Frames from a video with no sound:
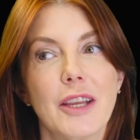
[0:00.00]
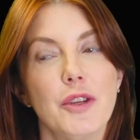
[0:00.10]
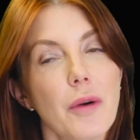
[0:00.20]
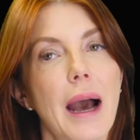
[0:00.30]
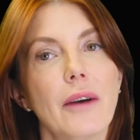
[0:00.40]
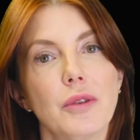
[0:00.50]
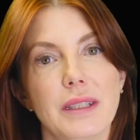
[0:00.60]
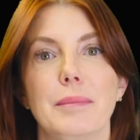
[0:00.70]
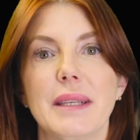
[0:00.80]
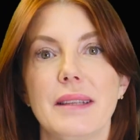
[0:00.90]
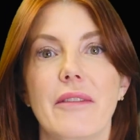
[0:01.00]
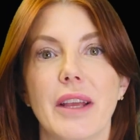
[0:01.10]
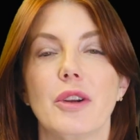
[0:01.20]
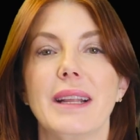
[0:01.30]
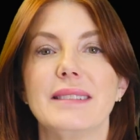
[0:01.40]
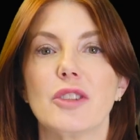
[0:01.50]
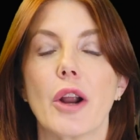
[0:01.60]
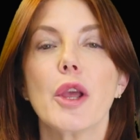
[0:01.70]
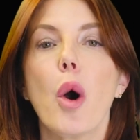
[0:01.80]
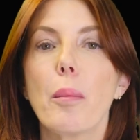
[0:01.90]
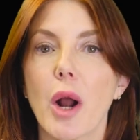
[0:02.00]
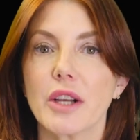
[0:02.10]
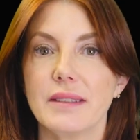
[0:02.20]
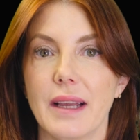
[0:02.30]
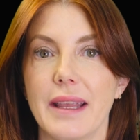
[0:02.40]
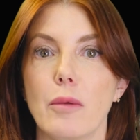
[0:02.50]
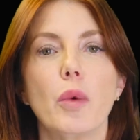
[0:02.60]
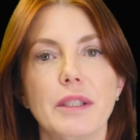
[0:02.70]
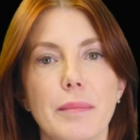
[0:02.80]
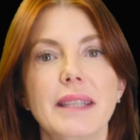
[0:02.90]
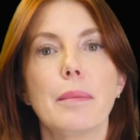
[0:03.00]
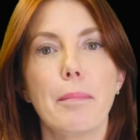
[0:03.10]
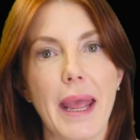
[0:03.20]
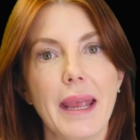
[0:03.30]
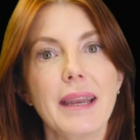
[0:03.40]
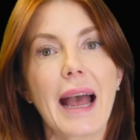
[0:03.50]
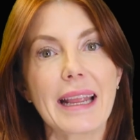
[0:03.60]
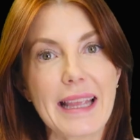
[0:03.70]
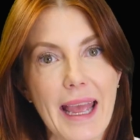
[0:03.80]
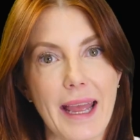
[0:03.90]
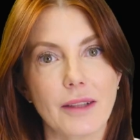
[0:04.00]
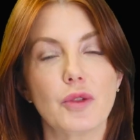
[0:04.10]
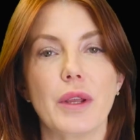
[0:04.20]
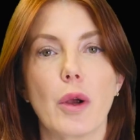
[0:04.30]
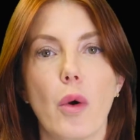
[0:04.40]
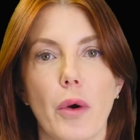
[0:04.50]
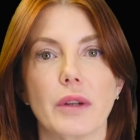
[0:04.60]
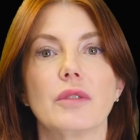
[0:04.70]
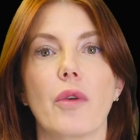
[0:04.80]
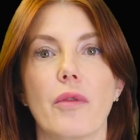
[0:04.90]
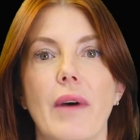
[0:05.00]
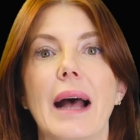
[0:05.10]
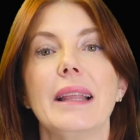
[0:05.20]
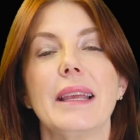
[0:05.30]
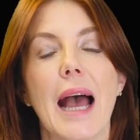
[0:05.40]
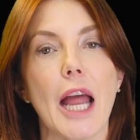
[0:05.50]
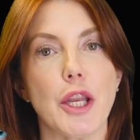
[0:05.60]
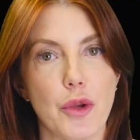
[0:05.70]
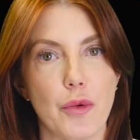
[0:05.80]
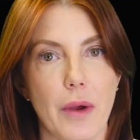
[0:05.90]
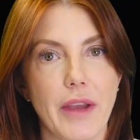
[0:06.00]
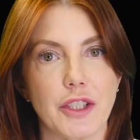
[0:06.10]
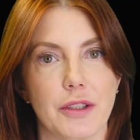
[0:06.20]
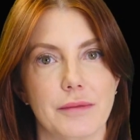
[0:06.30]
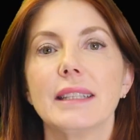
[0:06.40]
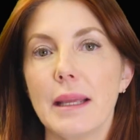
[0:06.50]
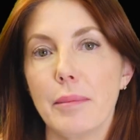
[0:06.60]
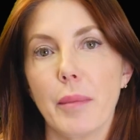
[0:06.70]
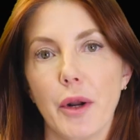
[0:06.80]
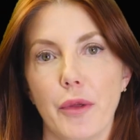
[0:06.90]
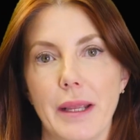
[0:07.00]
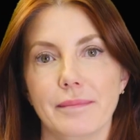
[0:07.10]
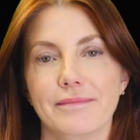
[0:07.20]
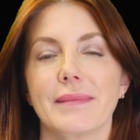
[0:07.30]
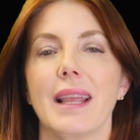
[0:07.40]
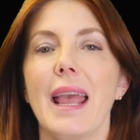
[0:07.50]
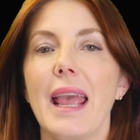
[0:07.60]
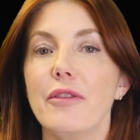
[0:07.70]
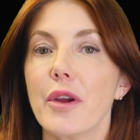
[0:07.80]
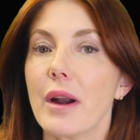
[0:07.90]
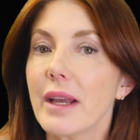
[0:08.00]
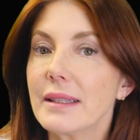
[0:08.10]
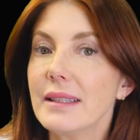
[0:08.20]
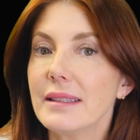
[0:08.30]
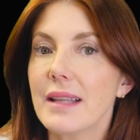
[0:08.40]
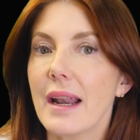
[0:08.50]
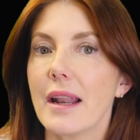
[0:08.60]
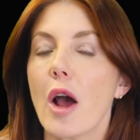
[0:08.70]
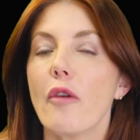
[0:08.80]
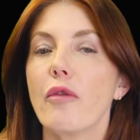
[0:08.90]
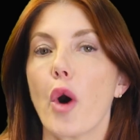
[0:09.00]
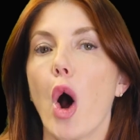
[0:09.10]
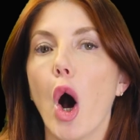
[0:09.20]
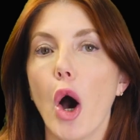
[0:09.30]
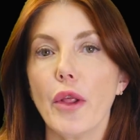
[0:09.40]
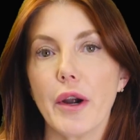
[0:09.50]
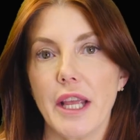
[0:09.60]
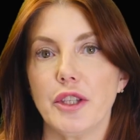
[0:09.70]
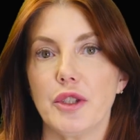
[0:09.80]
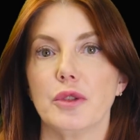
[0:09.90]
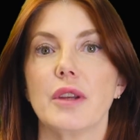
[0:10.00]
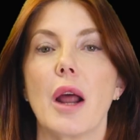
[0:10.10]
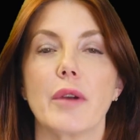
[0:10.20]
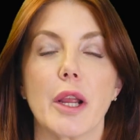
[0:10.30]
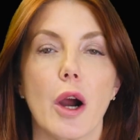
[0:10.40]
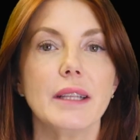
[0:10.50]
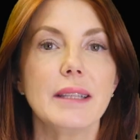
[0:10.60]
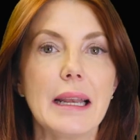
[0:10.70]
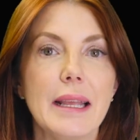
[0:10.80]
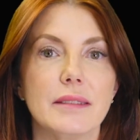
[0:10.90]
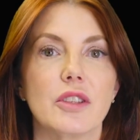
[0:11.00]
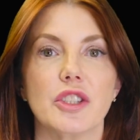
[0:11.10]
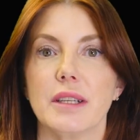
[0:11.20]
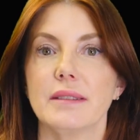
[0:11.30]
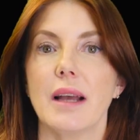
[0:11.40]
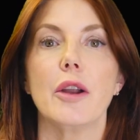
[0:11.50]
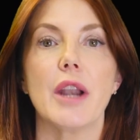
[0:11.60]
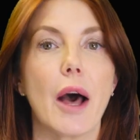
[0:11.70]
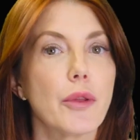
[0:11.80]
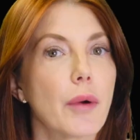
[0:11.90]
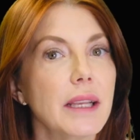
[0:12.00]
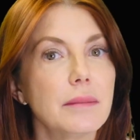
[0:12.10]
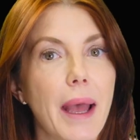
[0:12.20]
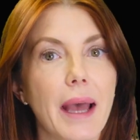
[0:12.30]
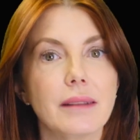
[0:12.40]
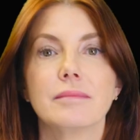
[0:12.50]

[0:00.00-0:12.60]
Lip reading: you have to dismiss the eviction and start the whole process again, which means paying again to the courts for filing a new eviction. Tip number 3. If you're evicting the tenant for other issues regarding the lease, such as unauthorized pet,